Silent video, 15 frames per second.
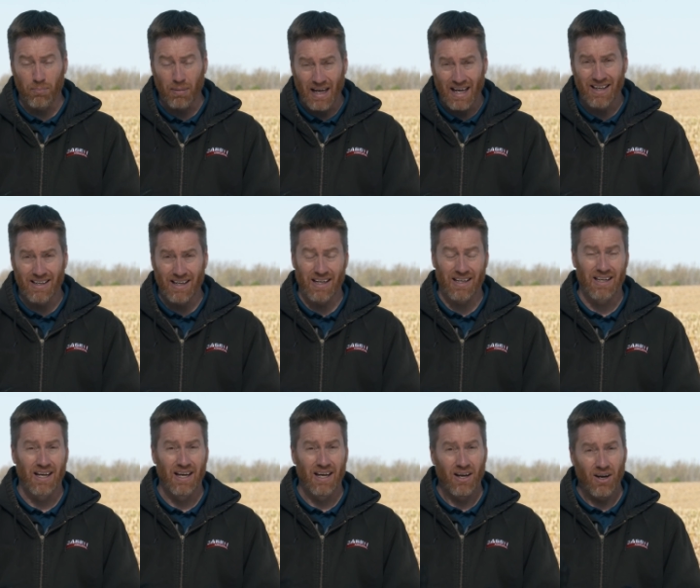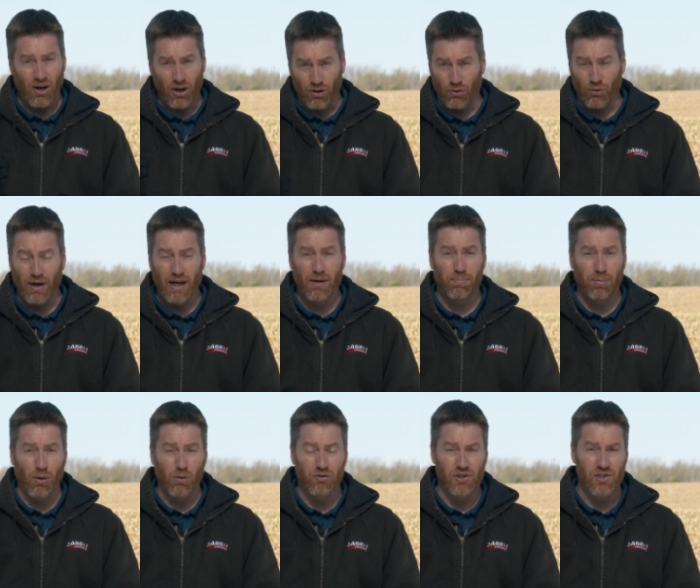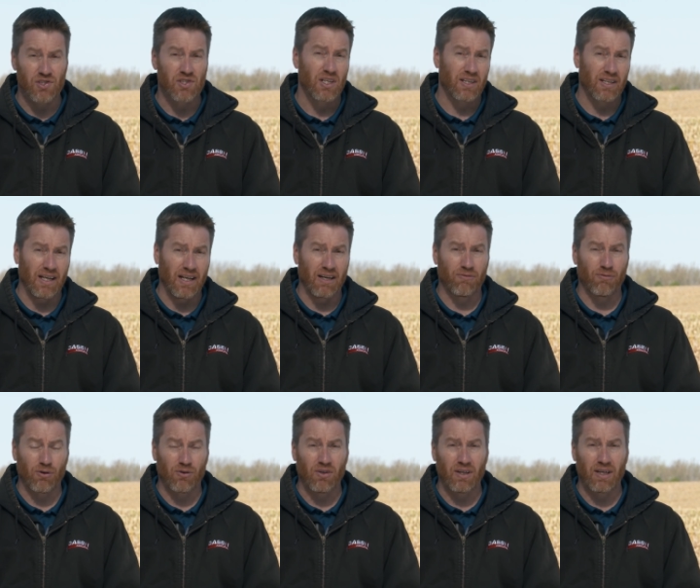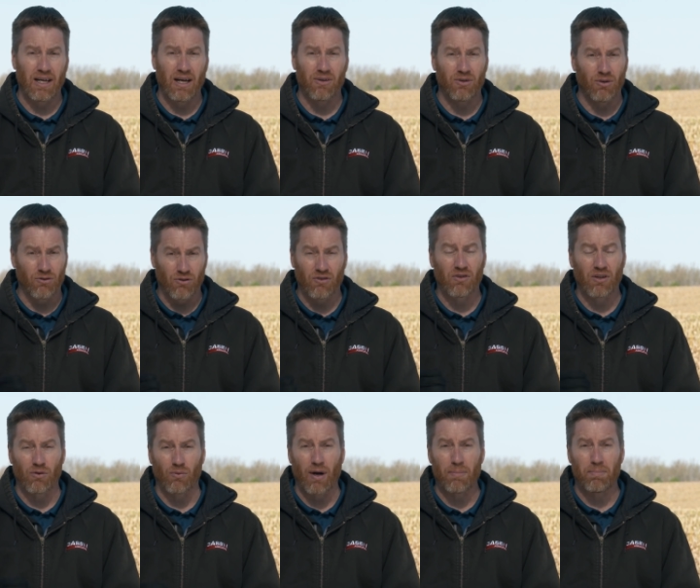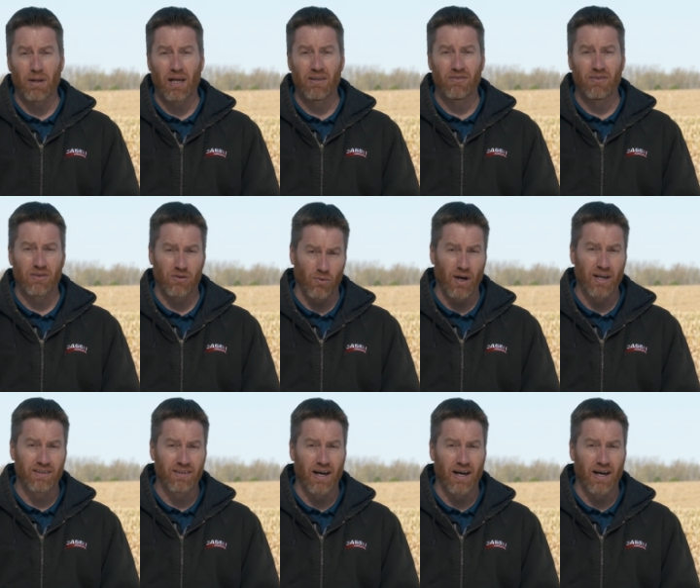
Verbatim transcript: banding are great approaches to getting fertility out there just in the right place at the right